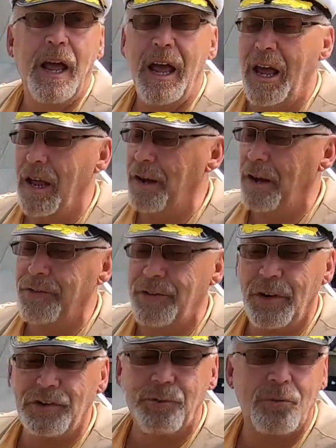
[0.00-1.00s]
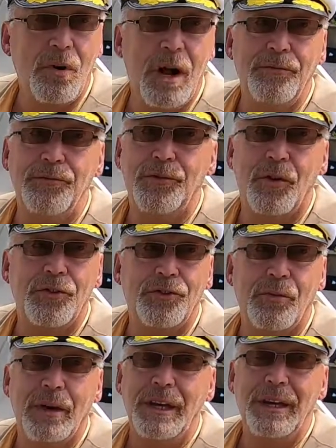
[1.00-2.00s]
And it's just run so
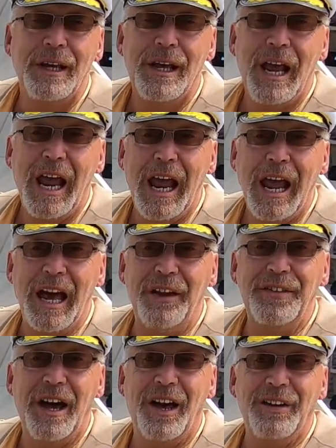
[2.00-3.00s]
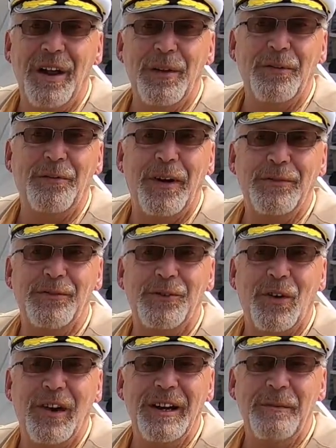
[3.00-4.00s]
sweet. And another fun
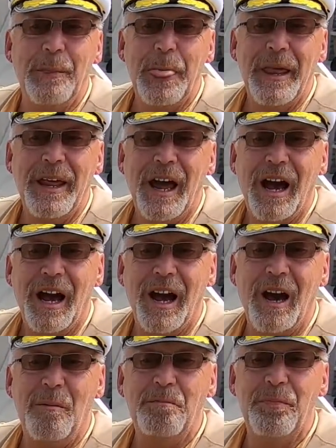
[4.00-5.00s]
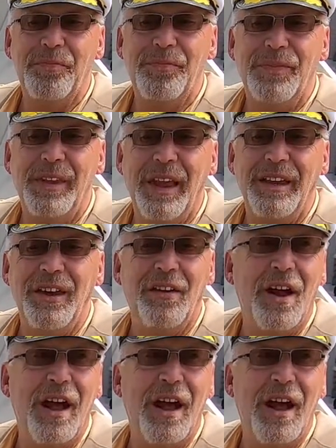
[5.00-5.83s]
story, the year